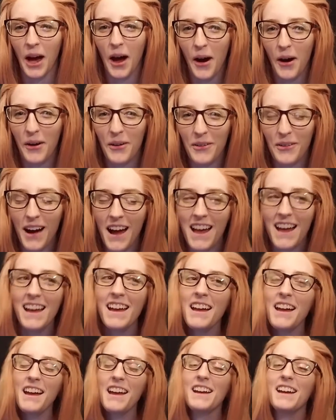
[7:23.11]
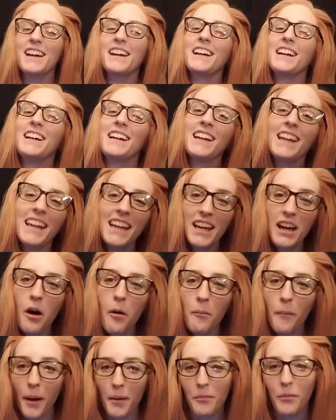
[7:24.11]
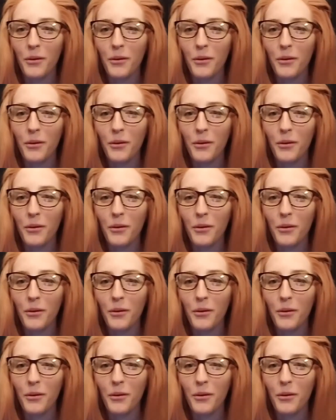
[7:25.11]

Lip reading: So my